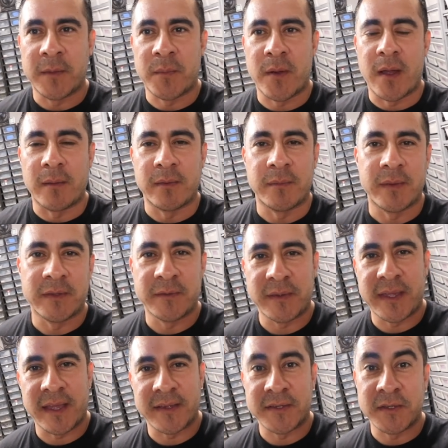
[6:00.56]
problem is we
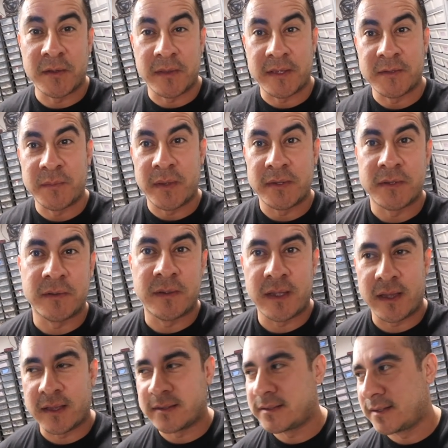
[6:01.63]
can't show that special
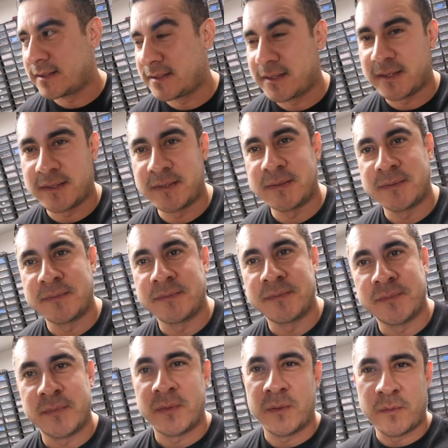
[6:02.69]
guest just cause,
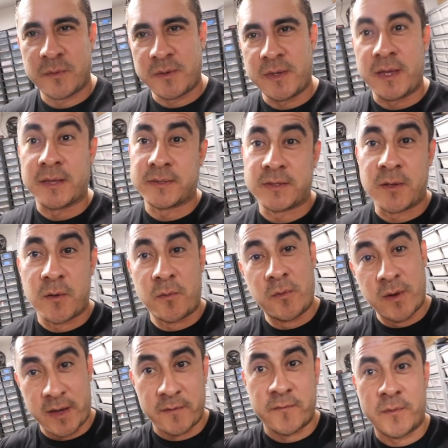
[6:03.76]
well you guys know
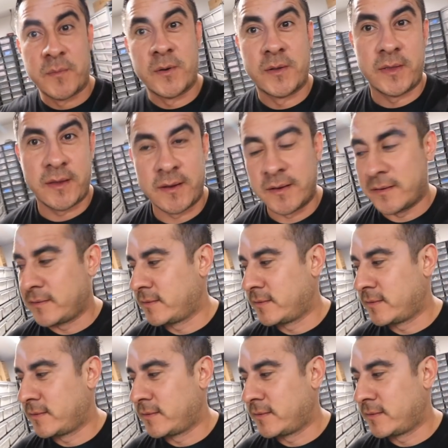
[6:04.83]
why from earlier.